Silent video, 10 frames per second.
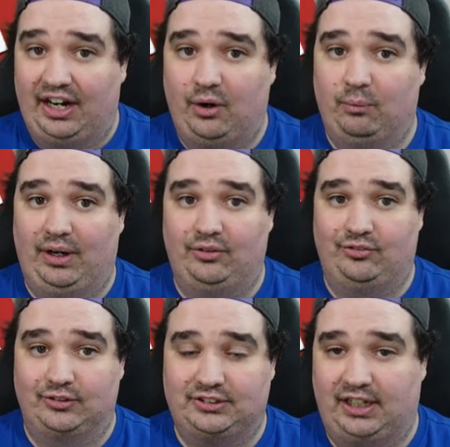I know when I was
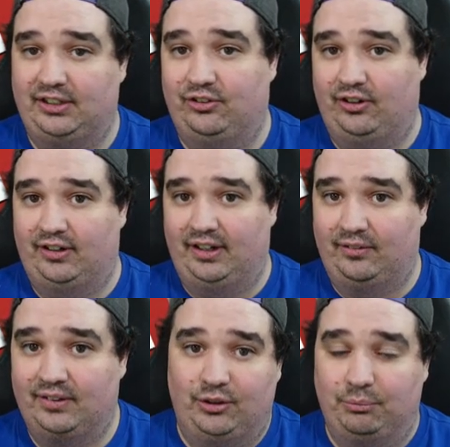first trying to start
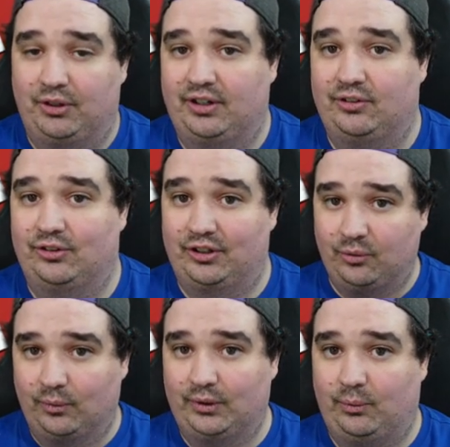out, some creators
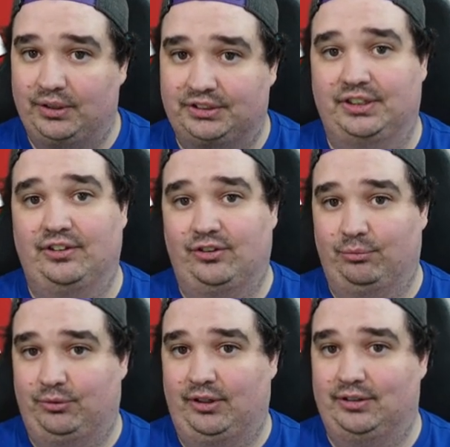ignore the question,
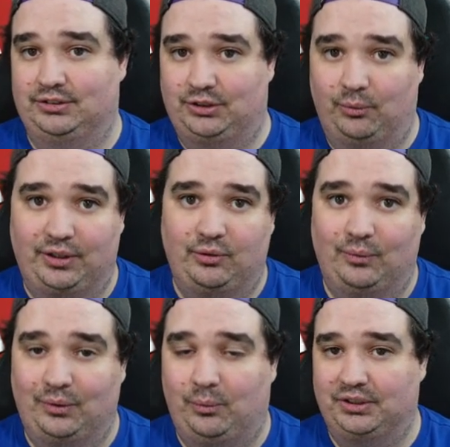some creators don't ignore
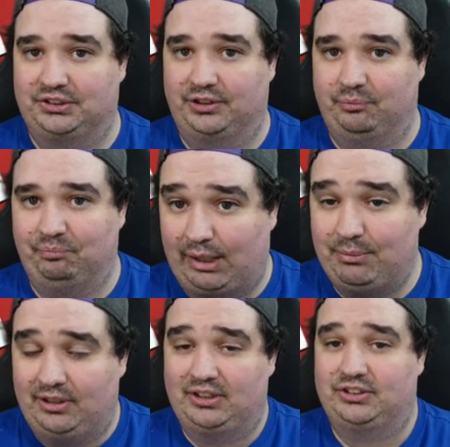the question. I'm
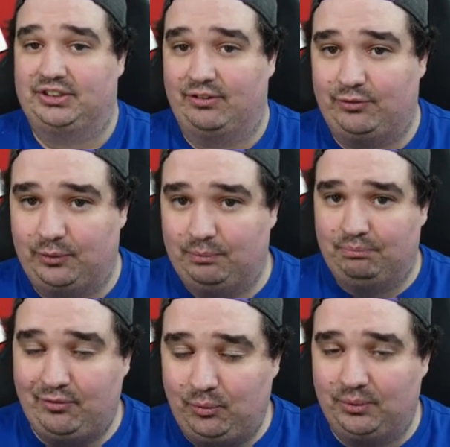here to just give you
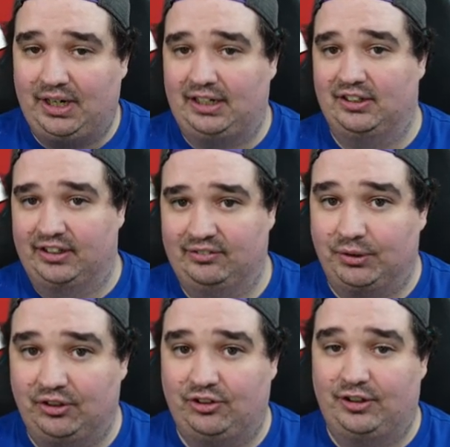give you a guideline. But
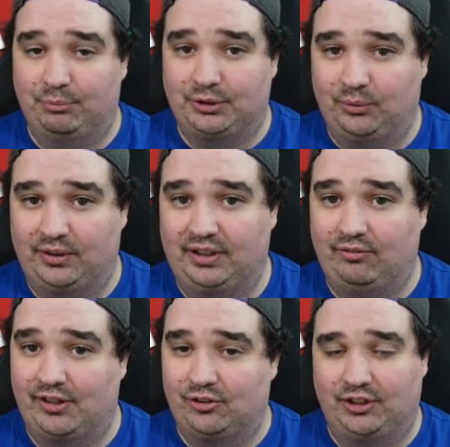this is the majority of
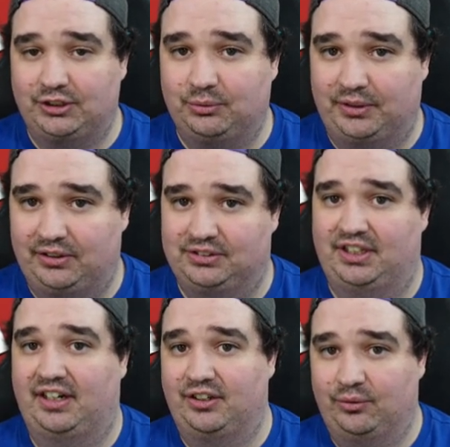the essential gears
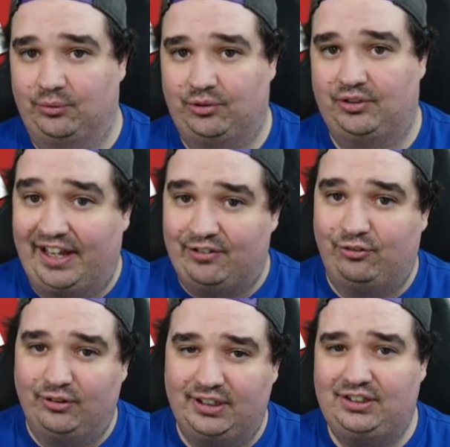that I use. And if
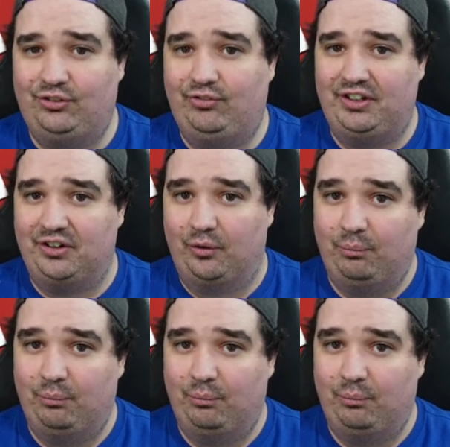you liked this video,